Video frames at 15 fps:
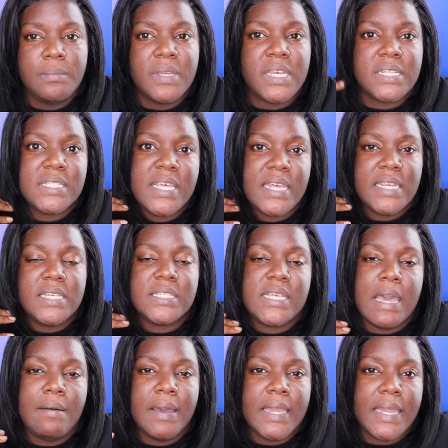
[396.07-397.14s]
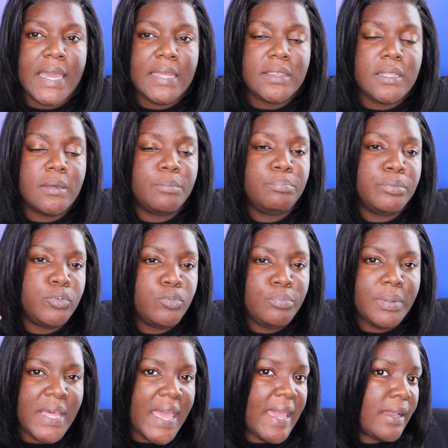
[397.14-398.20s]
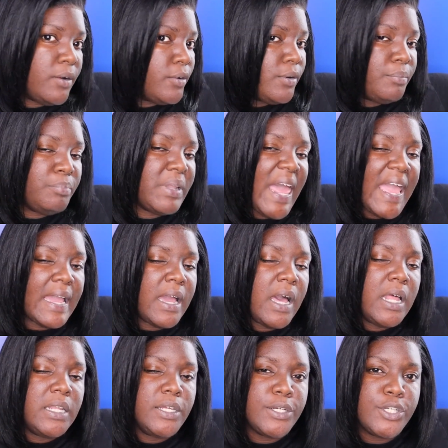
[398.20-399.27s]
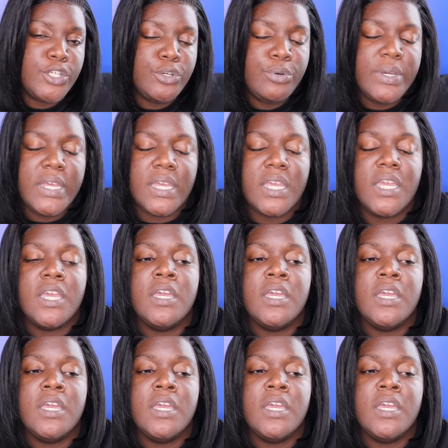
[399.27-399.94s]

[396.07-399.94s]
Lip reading: because that is how I got the blue black or black color to it.